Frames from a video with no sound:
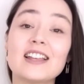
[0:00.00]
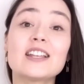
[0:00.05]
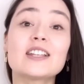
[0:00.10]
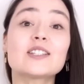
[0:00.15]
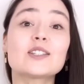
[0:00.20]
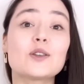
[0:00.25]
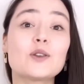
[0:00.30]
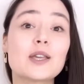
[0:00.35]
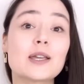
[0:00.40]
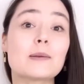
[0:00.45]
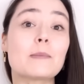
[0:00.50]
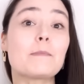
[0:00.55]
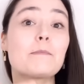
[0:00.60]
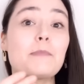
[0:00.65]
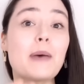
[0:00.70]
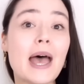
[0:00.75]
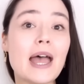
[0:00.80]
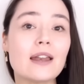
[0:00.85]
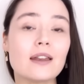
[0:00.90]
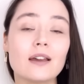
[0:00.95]
So you can
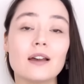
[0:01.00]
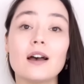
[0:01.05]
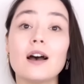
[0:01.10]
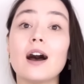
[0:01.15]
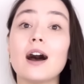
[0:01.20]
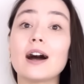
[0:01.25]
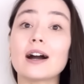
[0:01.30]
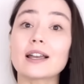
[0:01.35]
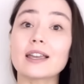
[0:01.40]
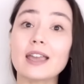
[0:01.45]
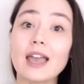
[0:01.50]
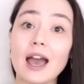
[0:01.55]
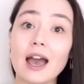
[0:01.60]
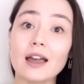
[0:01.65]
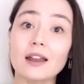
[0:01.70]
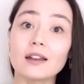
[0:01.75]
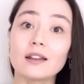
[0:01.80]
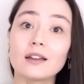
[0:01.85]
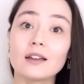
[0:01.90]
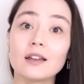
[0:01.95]
pet a
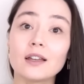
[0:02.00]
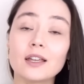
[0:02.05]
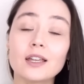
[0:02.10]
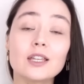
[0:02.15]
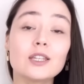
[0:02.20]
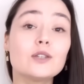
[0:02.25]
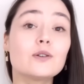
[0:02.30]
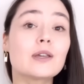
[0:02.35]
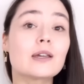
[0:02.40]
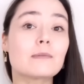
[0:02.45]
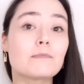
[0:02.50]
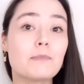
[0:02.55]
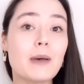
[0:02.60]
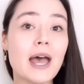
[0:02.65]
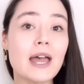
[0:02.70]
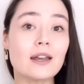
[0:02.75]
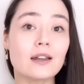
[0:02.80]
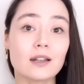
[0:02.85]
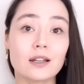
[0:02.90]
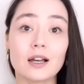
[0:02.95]
cat. You can
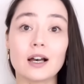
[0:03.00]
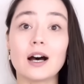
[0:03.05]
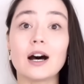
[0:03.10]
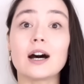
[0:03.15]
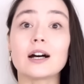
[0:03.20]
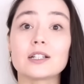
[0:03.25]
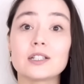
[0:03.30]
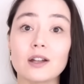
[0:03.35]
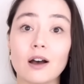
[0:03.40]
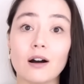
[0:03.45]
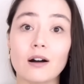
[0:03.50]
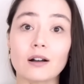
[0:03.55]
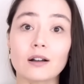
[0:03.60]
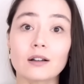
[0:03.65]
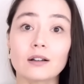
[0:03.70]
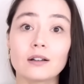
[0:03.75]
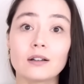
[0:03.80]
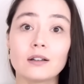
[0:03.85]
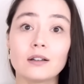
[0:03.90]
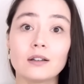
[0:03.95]
pet a dog.
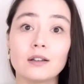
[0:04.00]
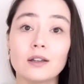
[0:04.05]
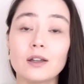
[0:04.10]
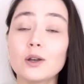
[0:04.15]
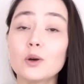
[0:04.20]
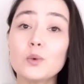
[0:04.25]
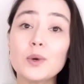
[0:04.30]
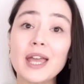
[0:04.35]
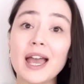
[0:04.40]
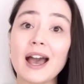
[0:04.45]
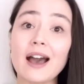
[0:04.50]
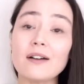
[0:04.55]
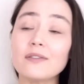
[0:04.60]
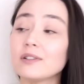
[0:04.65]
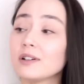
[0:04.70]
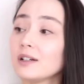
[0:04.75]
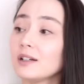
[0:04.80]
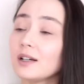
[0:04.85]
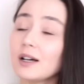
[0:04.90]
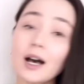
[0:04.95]
We have
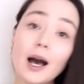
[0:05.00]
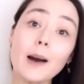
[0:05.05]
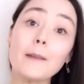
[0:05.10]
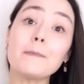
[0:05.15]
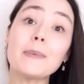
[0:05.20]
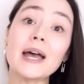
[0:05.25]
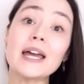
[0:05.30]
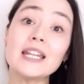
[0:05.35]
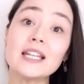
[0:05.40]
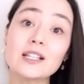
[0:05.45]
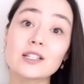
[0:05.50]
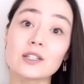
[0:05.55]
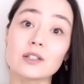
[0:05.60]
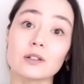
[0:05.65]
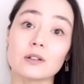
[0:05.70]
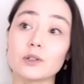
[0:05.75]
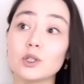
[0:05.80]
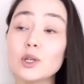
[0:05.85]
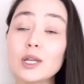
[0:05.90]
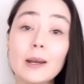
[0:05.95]
a petting
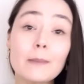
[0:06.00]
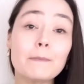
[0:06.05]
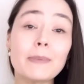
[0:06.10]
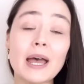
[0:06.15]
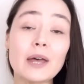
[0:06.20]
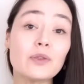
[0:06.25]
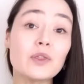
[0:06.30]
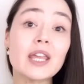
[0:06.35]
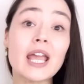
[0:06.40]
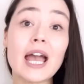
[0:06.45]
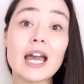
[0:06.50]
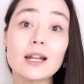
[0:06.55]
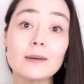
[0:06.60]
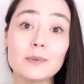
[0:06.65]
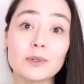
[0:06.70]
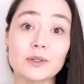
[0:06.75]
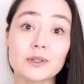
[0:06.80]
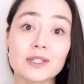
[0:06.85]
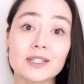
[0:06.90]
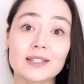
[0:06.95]
zoo. You can pet the
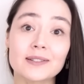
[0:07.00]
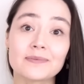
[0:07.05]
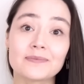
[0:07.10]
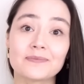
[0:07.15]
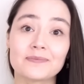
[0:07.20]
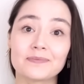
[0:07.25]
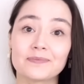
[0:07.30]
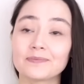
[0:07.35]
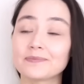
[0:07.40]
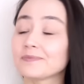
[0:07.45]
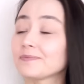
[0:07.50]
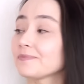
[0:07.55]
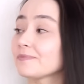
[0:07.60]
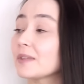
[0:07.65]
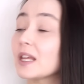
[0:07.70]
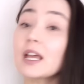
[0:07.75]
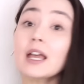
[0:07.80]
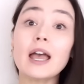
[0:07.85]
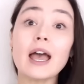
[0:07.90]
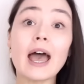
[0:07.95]
animals.
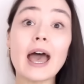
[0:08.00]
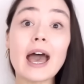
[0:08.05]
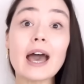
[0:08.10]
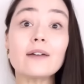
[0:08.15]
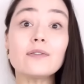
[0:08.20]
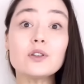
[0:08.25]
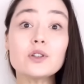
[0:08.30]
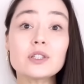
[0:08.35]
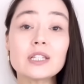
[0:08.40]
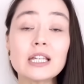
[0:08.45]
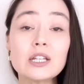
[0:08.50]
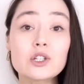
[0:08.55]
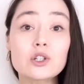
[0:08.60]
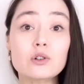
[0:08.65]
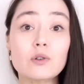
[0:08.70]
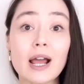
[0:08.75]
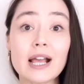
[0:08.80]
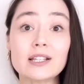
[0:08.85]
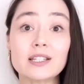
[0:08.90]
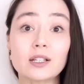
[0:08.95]
Have you seen
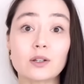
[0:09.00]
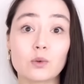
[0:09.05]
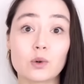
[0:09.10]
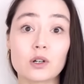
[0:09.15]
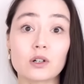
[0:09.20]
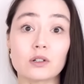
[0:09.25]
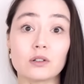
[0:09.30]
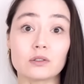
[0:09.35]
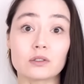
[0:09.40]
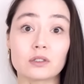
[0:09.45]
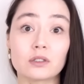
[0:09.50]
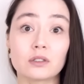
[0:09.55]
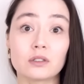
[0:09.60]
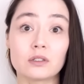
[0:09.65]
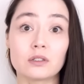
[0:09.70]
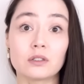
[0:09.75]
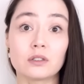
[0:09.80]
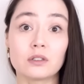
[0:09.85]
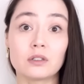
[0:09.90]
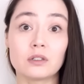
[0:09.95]
Jurassic World?
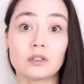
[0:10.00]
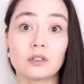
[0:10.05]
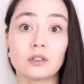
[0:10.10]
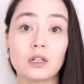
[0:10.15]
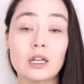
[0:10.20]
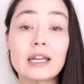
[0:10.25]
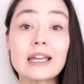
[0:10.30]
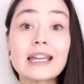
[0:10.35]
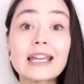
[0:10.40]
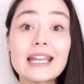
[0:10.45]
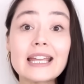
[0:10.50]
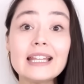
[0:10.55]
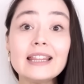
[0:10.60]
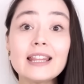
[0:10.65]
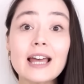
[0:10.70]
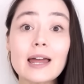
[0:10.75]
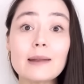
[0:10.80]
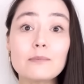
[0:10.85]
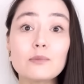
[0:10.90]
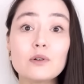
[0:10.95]
In
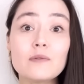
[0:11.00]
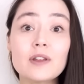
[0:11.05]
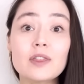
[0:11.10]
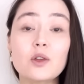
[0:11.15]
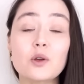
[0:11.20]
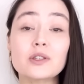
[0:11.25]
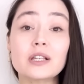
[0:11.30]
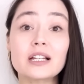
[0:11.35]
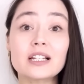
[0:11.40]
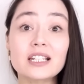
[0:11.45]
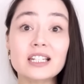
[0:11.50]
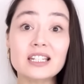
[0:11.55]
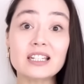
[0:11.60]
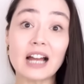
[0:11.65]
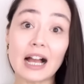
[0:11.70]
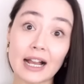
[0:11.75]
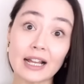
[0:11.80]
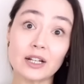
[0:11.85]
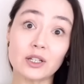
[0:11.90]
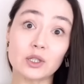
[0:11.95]
that movie, there's a
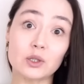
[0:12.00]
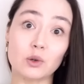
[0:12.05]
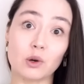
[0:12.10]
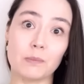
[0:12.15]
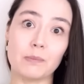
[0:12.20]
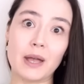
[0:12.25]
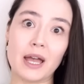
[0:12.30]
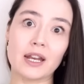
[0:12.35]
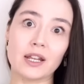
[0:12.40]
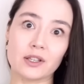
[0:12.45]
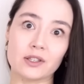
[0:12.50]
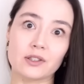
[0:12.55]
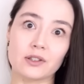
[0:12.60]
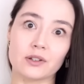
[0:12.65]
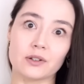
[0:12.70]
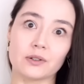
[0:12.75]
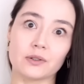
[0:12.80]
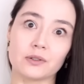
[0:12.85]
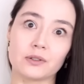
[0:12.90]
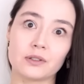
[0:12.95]
dinosaur petting
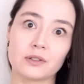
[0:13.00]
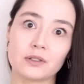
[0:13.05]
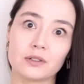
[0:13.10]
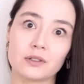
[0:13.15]
zoo.